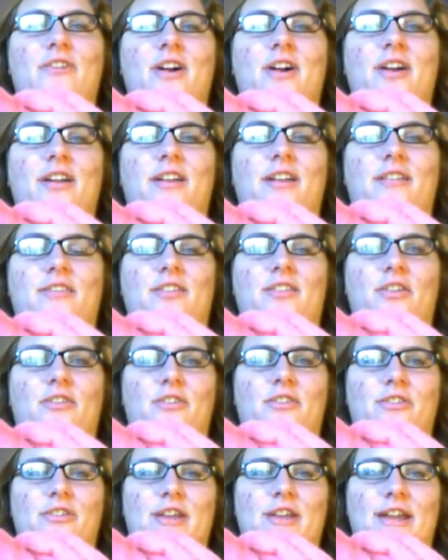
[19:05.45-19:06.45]
is far
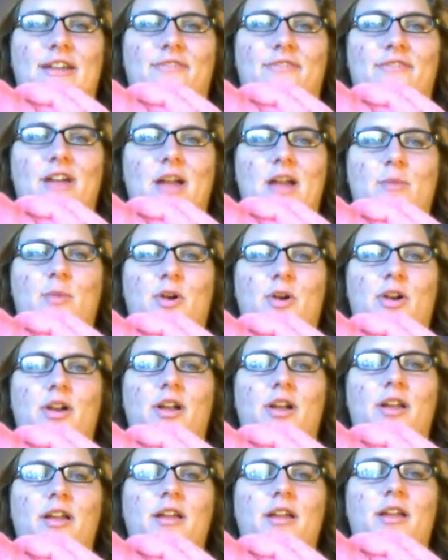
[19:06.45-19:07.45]
easier than dyeing
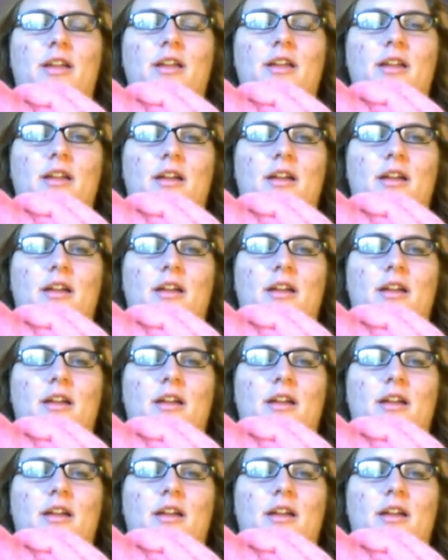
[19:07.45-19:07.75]
fiber,